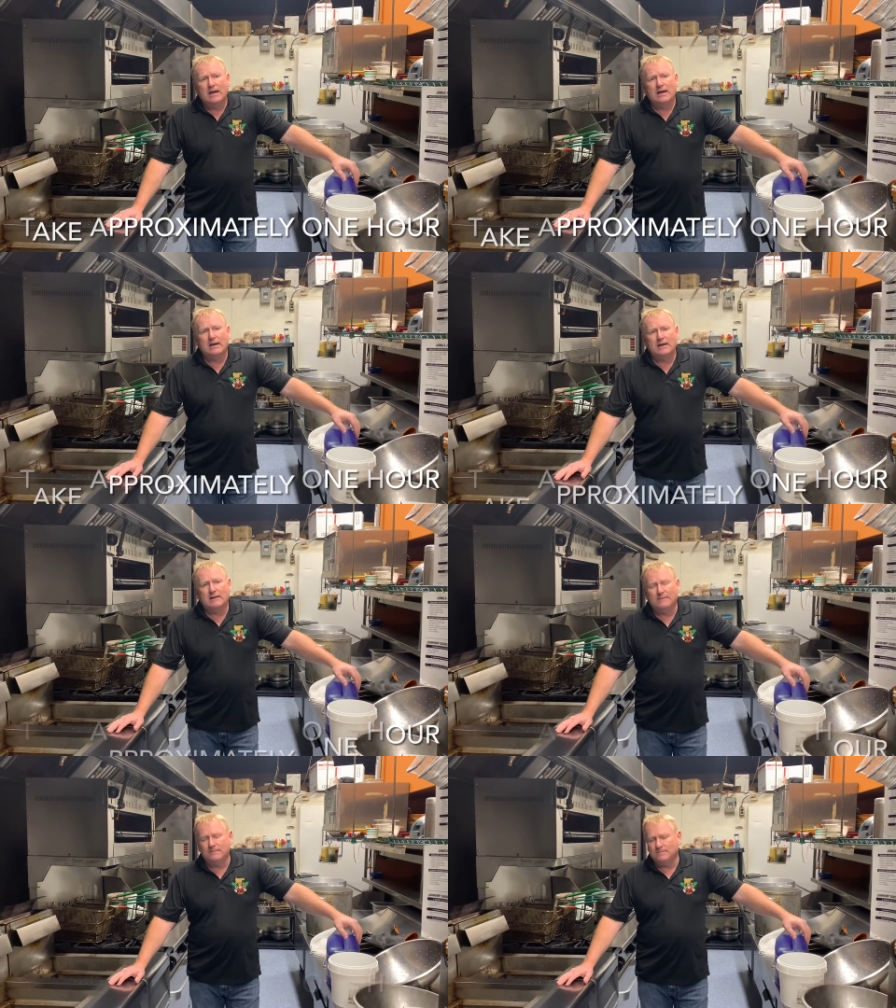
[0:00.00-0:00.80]

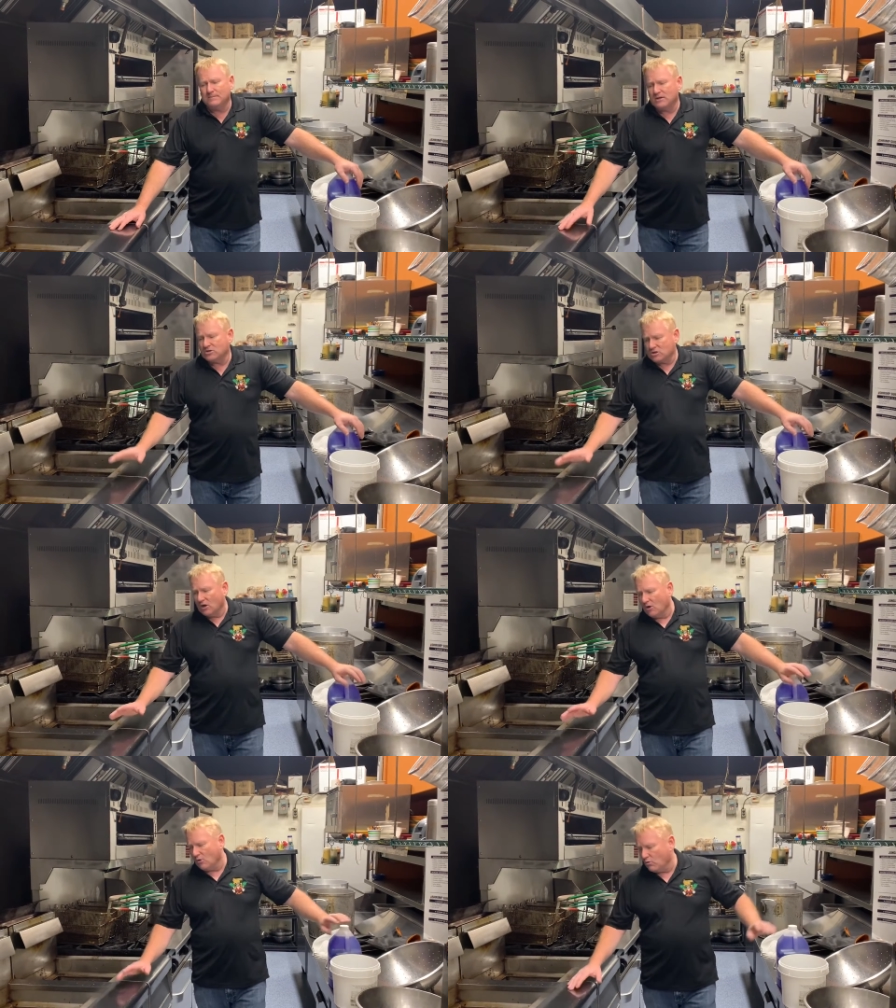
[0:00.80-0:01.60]
Um,
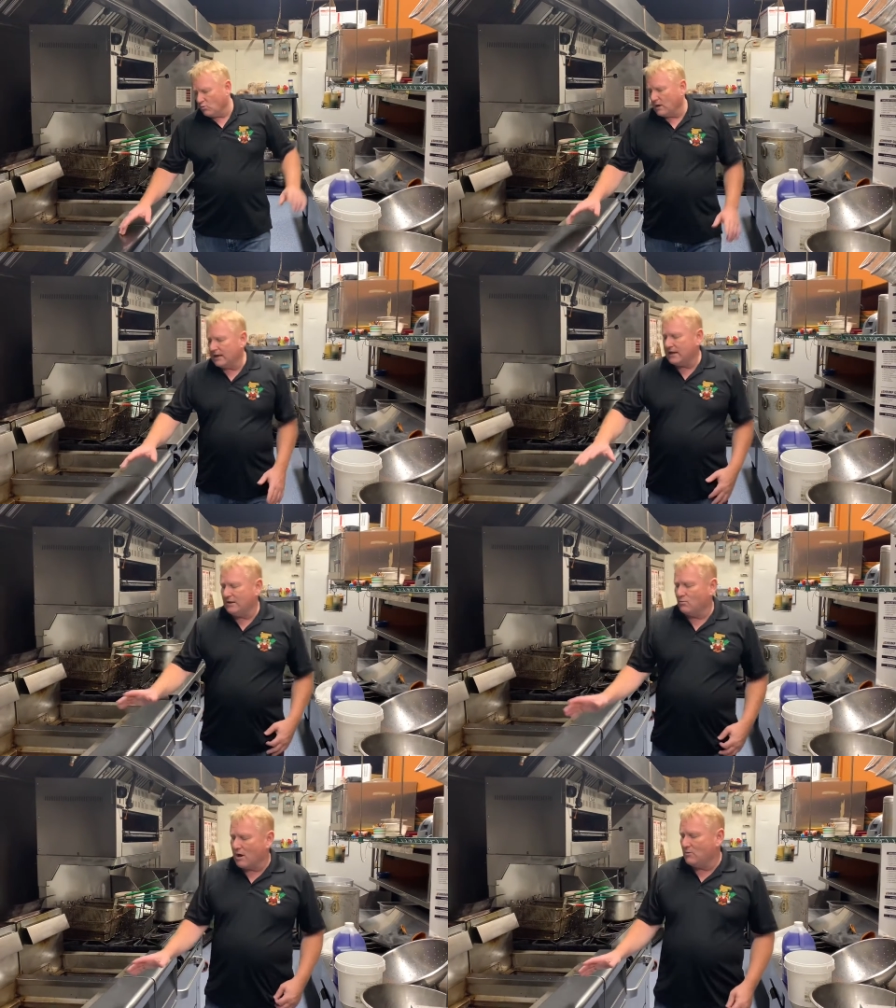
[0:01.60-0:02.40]
so
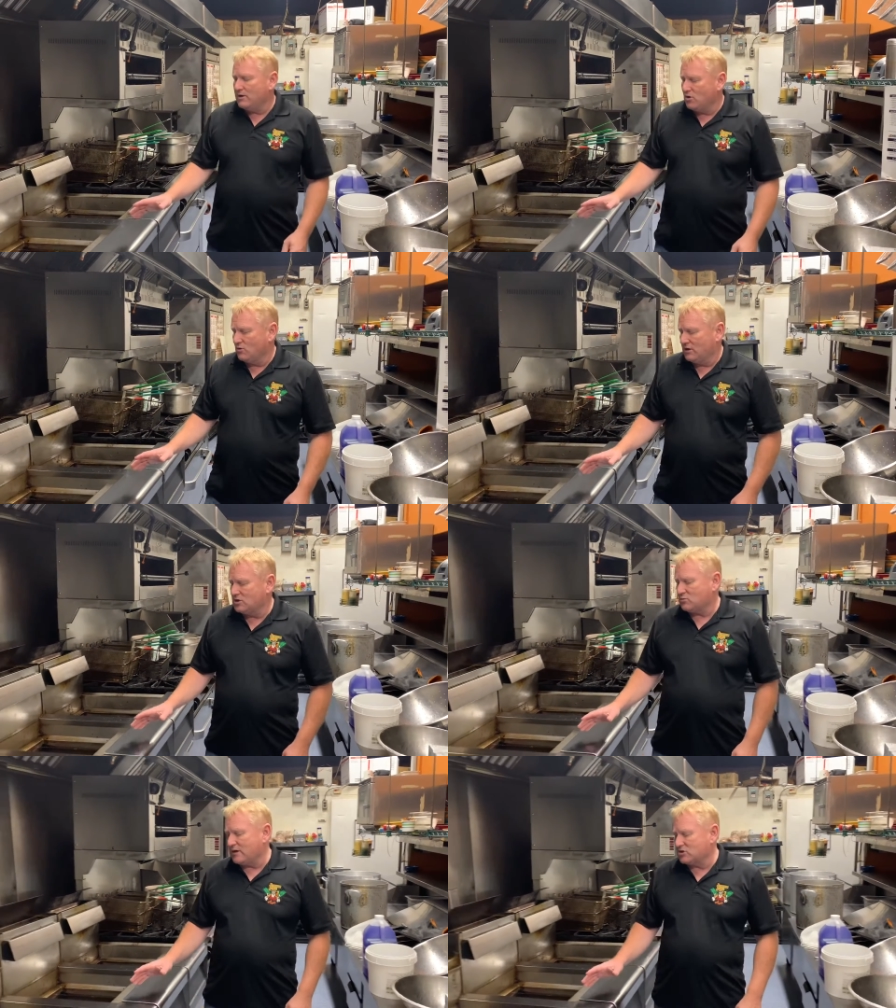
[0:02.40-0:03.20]
again, what we do in
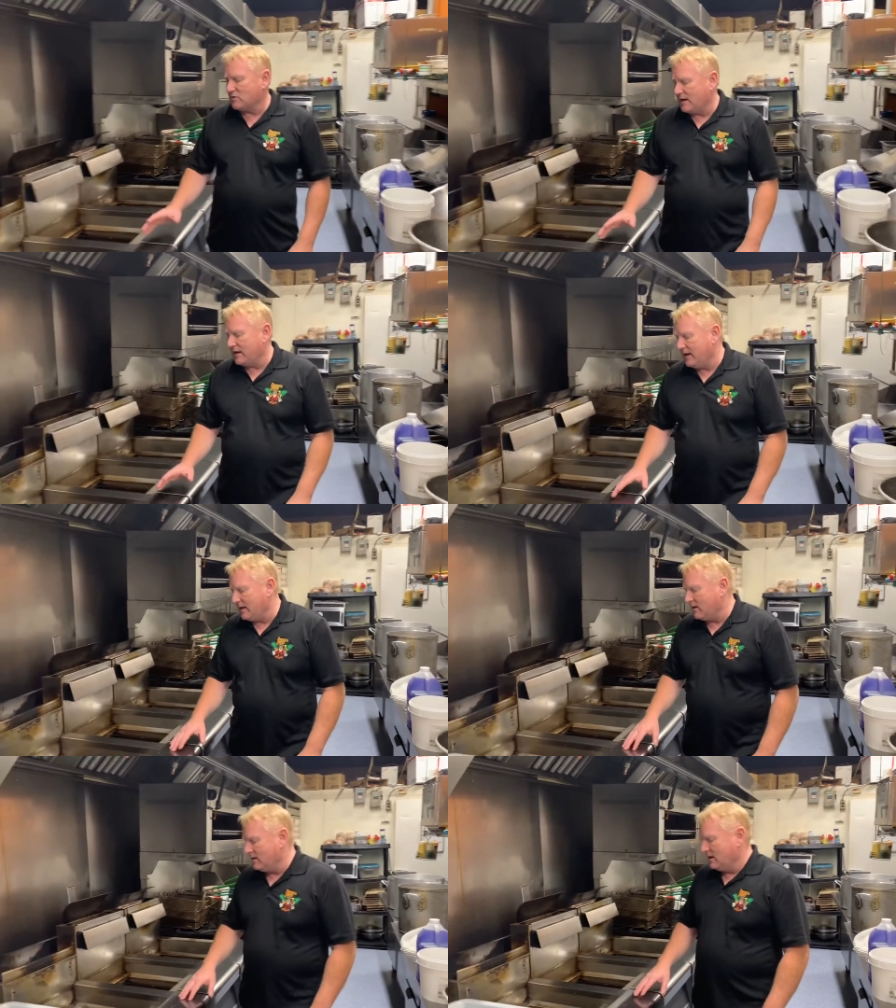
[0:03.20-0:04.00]
this restaurant
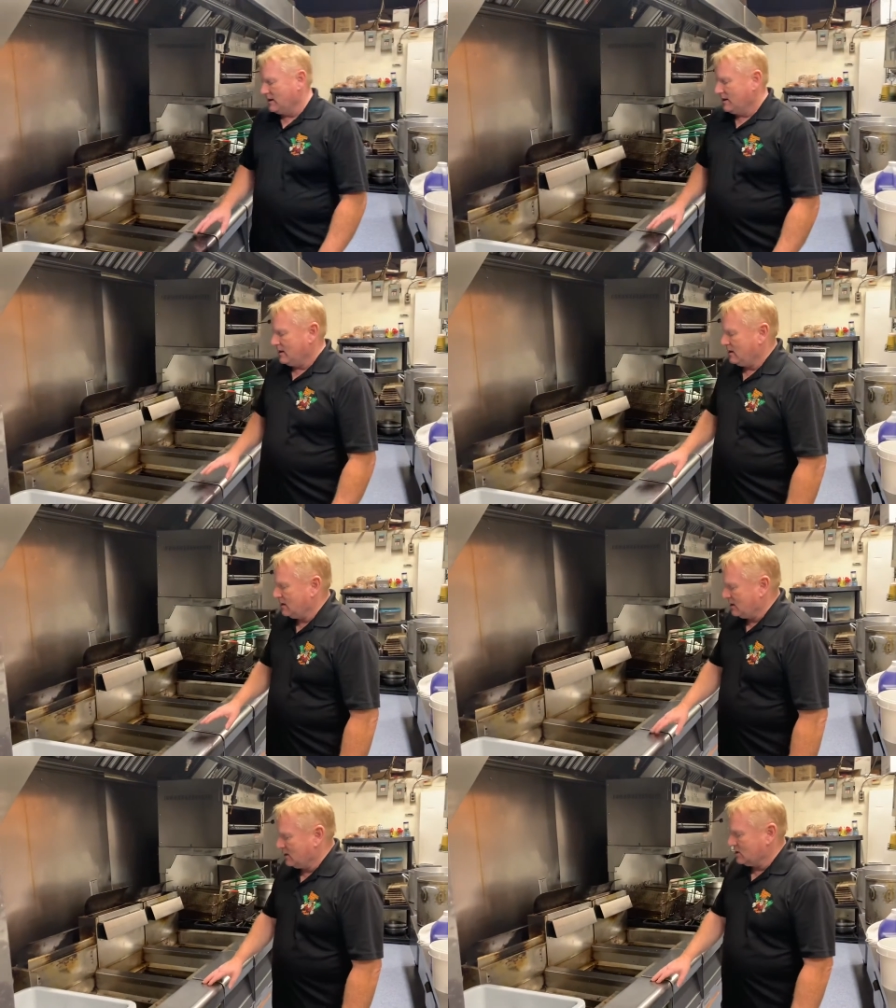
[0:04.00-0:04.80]
here
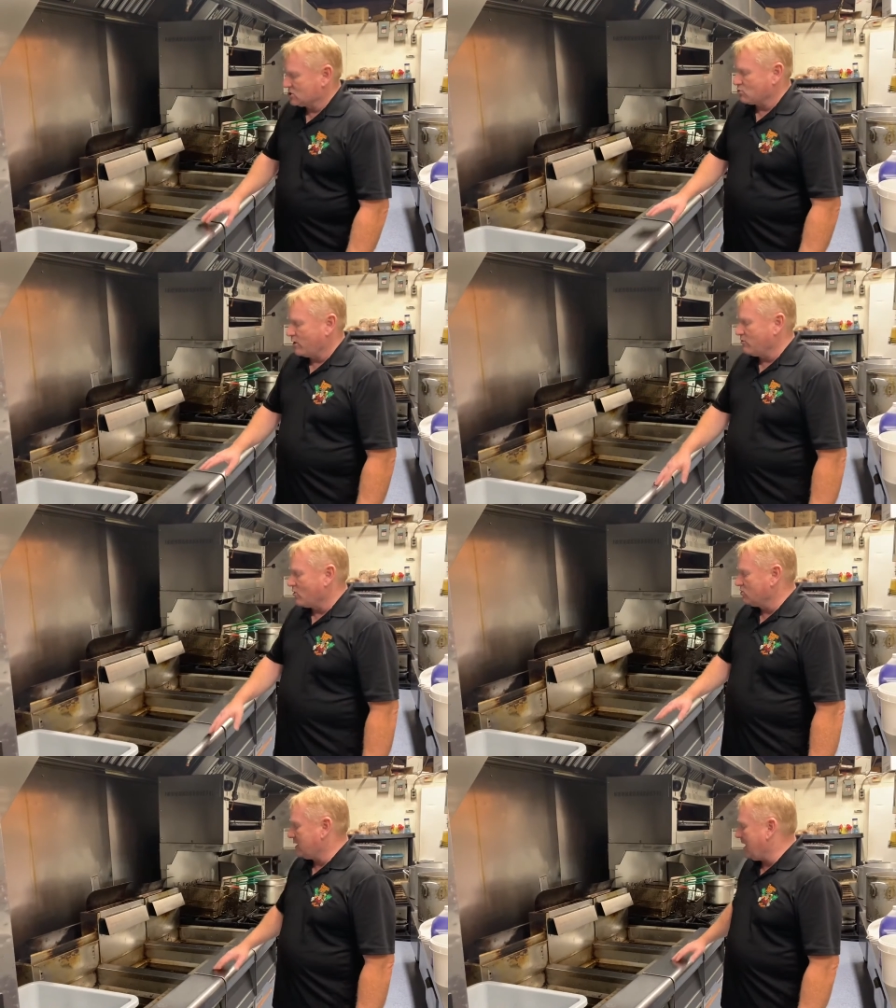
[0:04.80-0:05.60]
is we
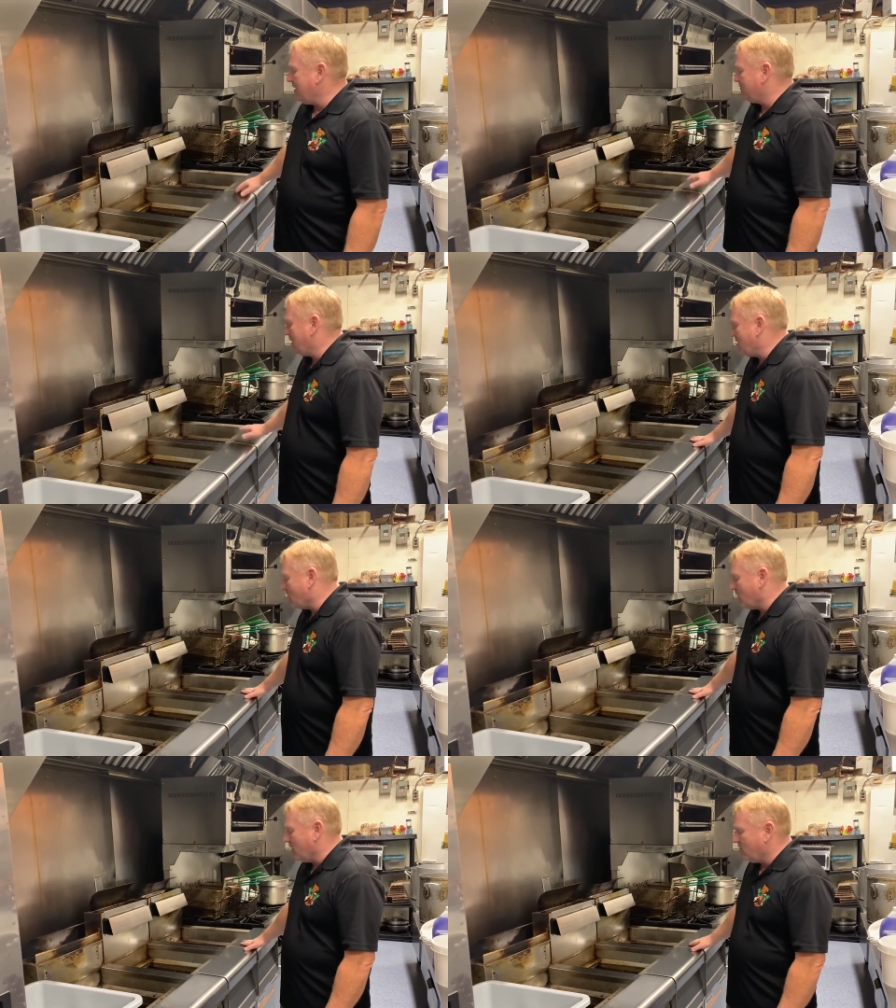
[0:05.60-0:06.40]
rotate the
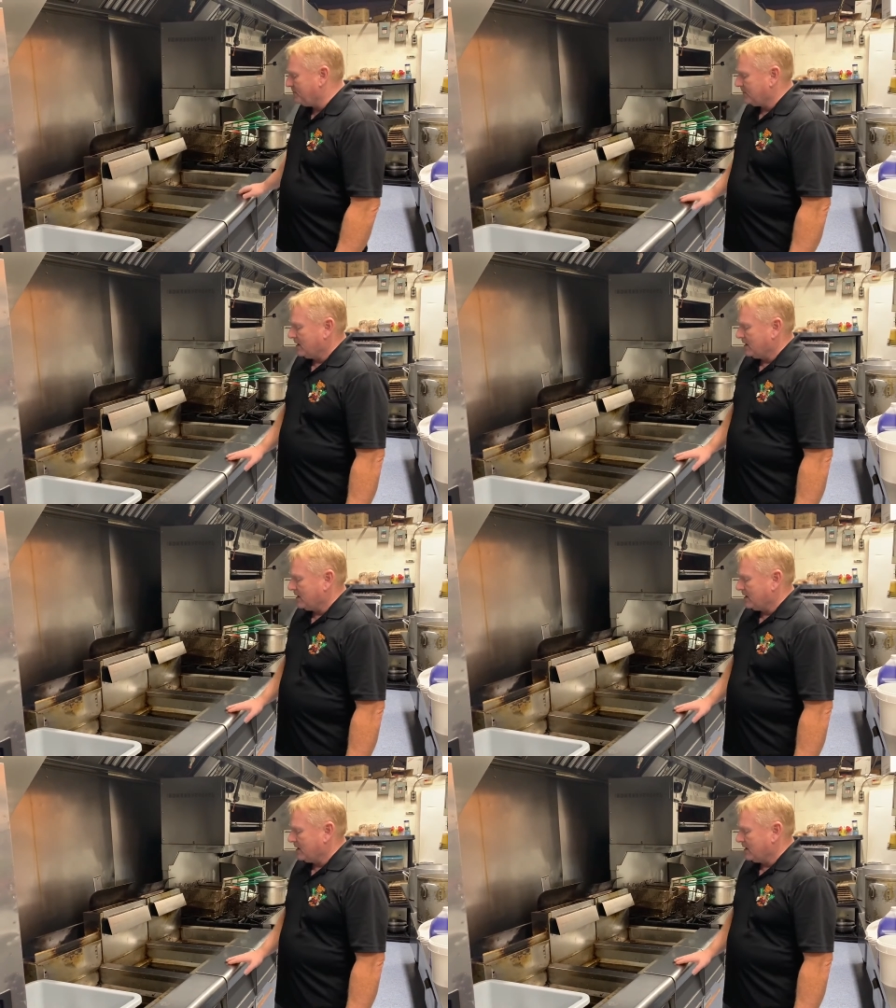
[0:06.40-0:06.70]
oil.